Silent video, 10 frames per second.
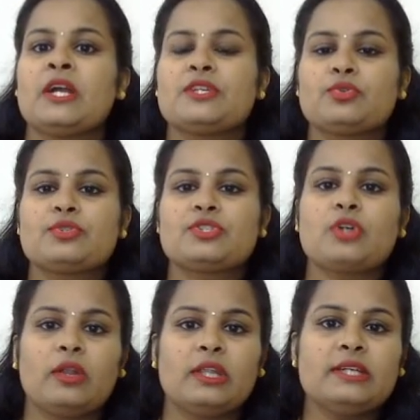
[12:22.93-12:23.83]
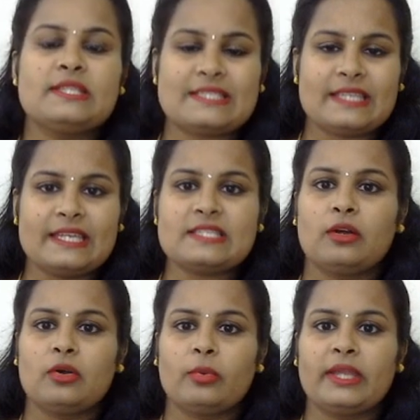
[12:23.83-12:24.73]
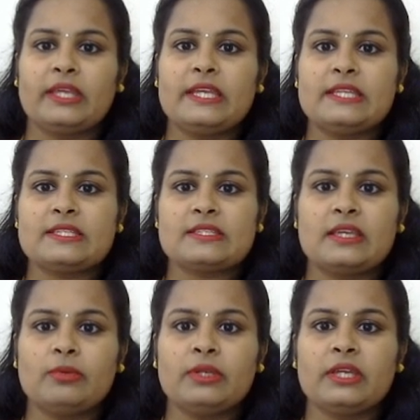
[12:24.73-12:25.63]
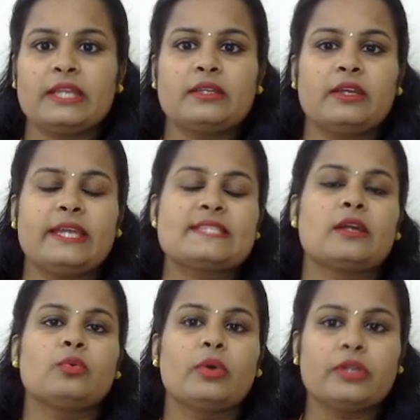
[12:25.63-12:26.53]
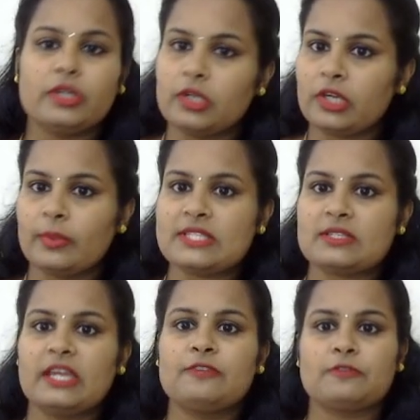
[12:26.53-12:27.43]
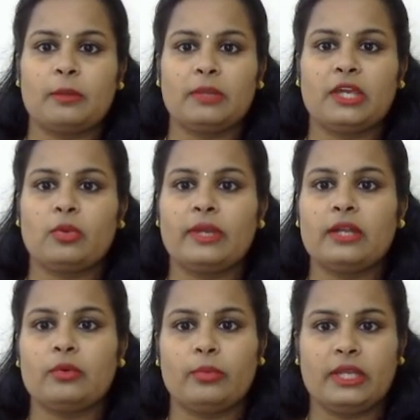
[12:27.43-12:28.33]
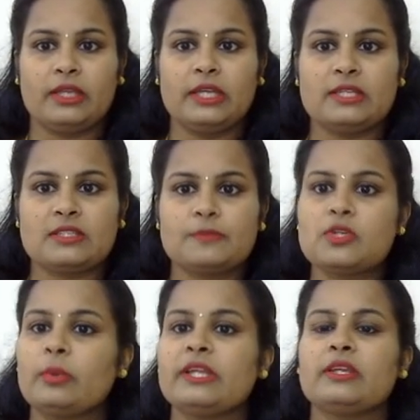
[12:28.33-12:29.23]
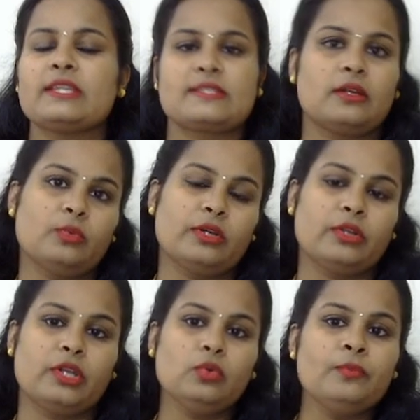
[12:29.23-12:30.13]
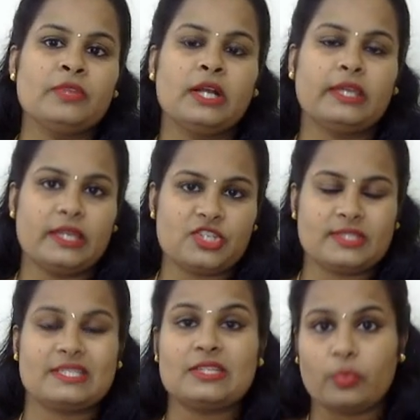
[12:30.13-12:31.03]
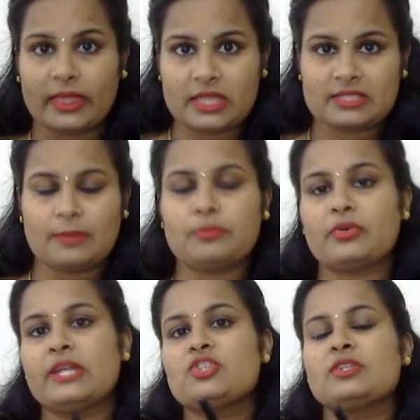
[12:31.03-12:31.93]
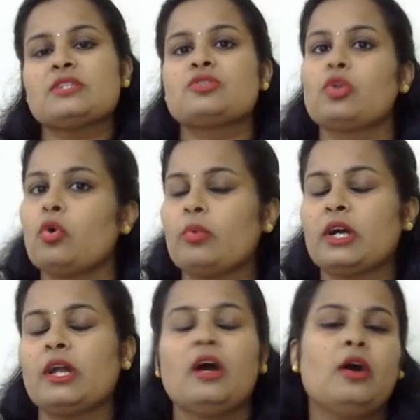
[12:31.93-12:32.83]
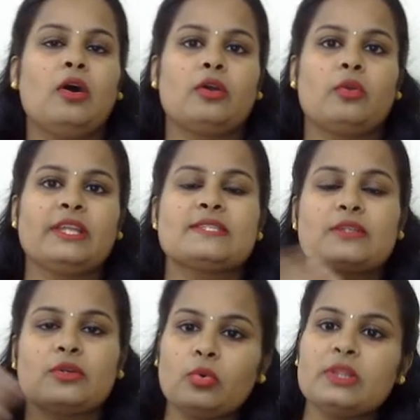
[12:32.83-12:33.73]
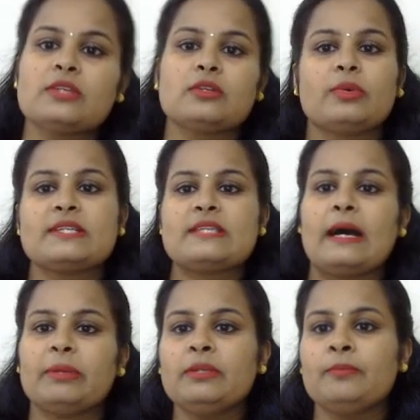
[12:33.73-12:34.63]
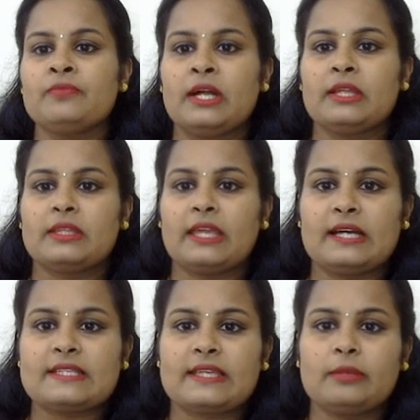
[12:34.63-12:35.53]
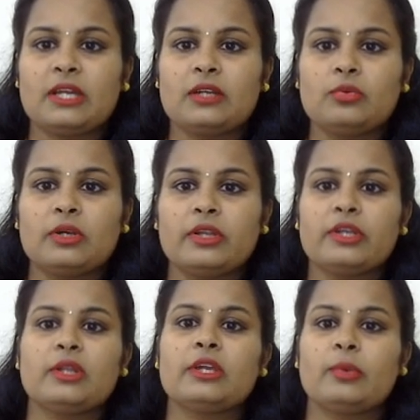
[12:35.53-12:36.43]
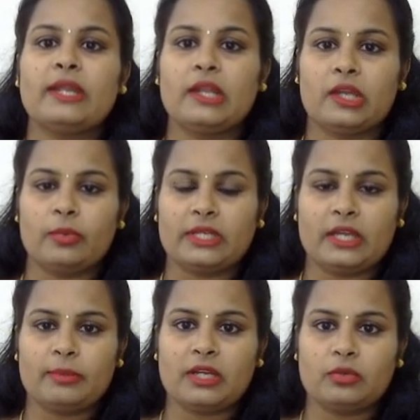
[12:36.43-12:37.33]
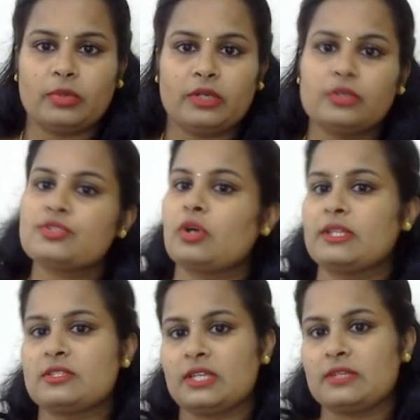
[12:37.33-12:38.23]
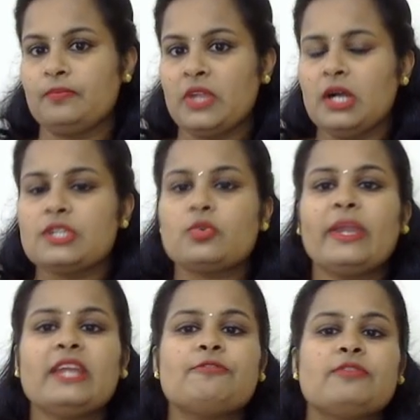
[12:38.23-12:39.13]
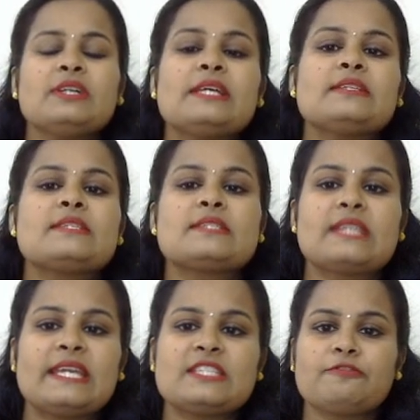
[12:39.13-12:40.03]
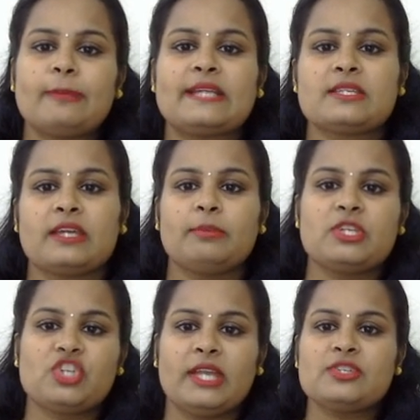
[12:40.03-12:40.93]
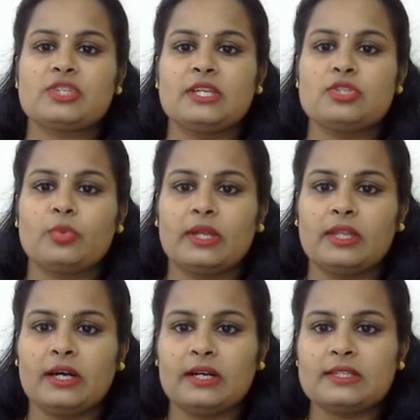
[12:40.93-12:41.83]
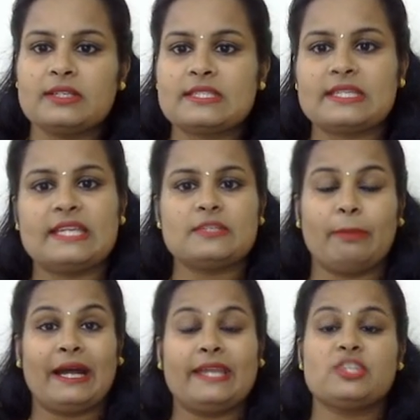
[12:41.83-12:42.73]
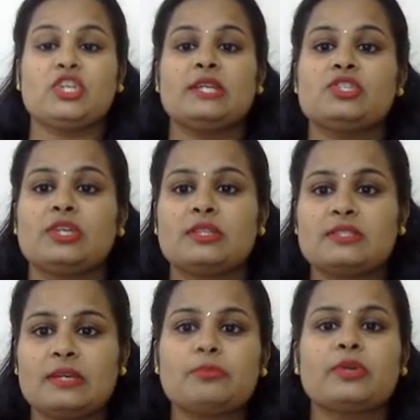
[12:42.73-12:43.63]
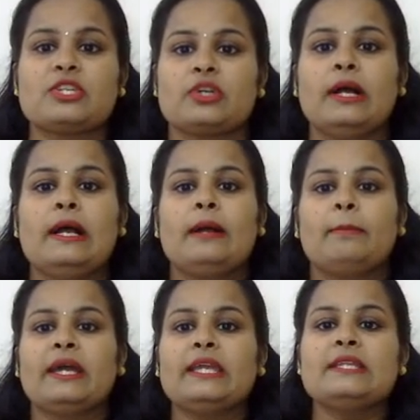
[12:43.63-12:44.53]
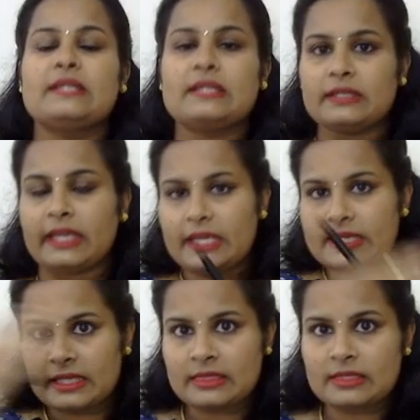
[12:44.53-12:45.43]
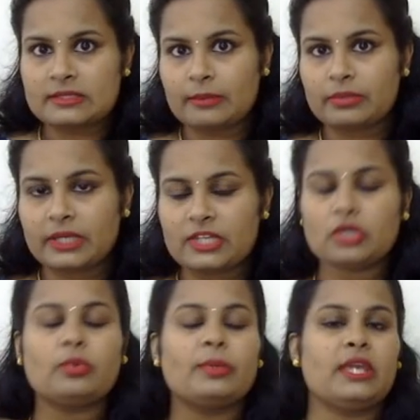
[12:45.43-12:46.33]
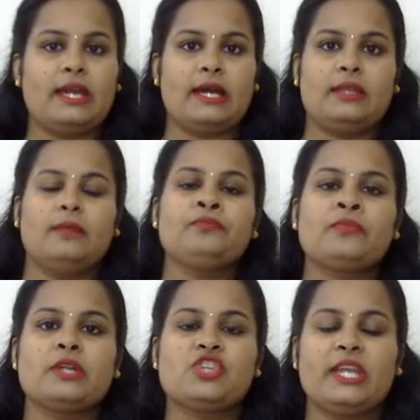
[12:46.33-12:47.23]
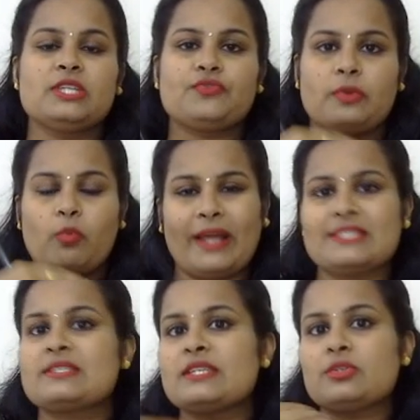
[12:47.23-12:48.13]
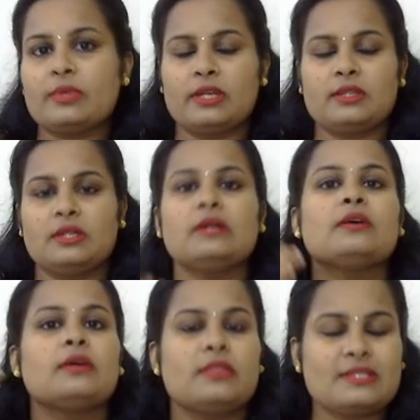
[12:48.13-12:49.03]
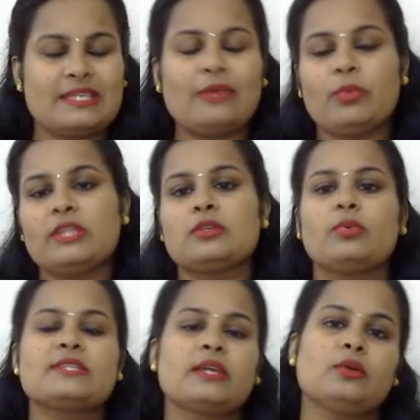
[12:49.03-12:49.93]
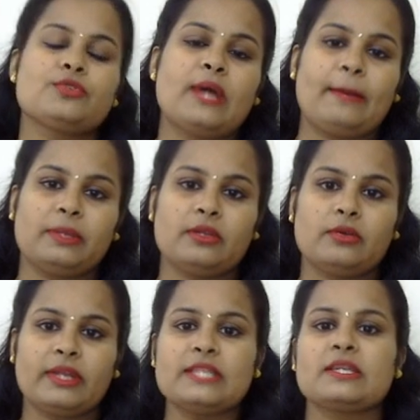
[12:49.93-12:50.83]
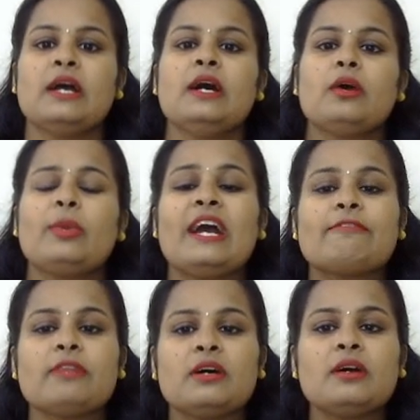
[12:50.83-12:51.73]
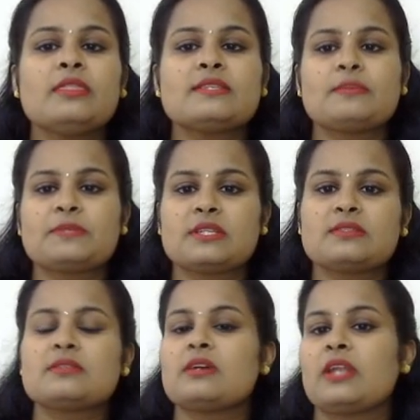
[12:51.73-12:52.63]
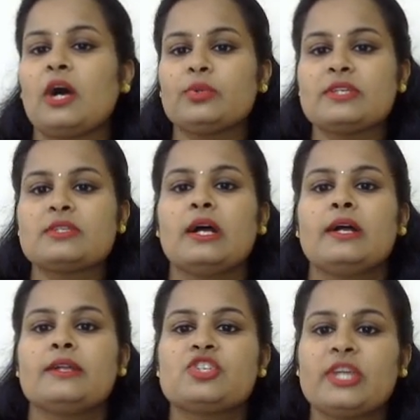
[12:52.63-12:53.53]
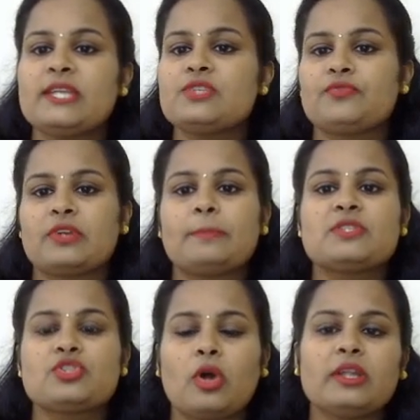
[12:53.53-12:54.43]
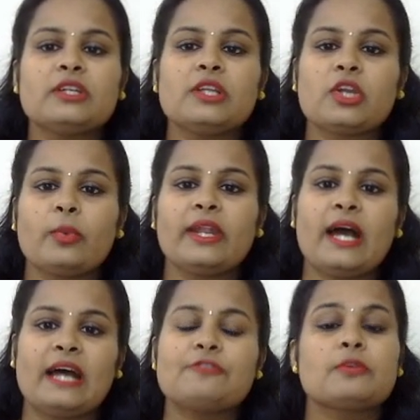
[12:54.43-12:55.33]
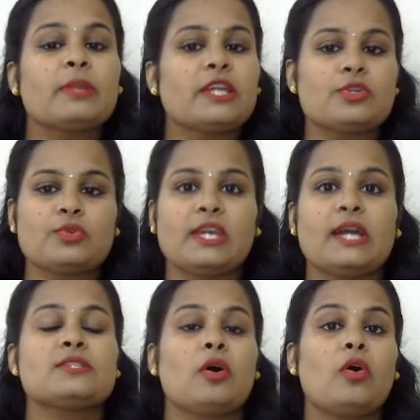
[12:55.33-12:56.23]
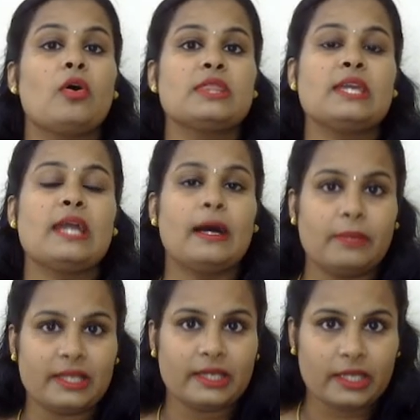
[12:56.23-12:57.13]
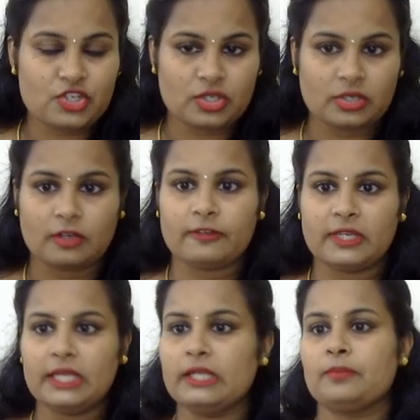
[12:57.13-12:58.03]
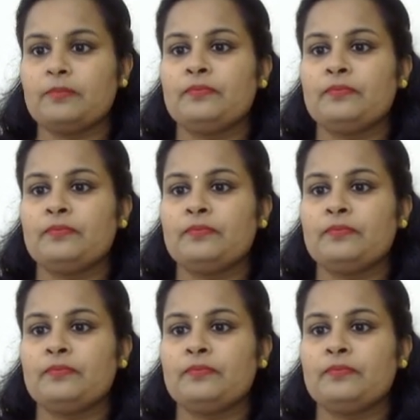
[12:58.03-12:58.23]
So solid state, when heat is given, it gets converted to liquid state. From liquid, when heat is absorbed, it gets converted into gaseous state. When the temperature is lowered or when it's cool, the reverse happen. The gas can be converted into liquid, liquid can be converted into solid state. So we infer that the state of matter can be changed into another state by changing the temperature. By increasing the temperature, we can change from one state to another. The same way the reverse can also happen, right? We have learned the substances around us change from solid to liquid and from liquid to gas on the application of heat.